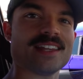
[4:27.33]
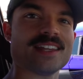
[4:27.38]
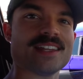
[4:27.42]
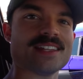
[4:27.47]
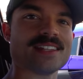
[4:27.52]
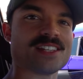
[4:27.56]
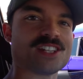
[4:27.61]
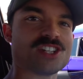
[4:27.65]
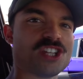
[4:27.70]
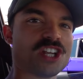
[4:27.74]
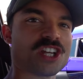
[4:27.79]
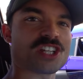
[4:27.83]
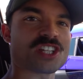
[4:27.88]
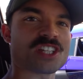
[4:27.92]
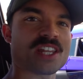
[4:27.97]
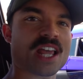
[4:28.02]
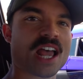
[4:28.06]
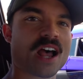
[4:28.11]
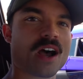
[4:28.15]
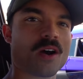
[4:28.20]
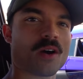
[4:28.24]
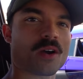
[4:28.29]
is just
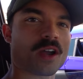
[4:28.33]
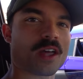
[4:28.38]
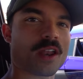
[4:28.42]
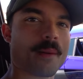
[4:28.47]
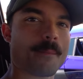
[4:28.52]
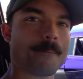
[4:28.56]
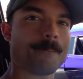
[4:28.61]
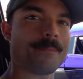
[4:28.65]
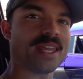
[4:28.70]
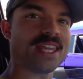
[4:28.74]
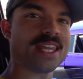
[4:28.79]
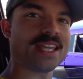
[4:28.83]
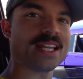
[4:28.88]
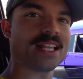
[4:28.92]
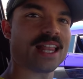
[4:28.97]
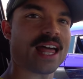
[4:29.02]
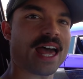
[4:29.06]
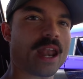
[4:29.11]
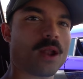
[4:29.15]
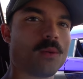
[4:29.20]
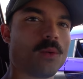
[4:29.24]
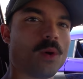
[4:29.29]
now gonna peel
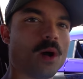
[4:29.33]
out of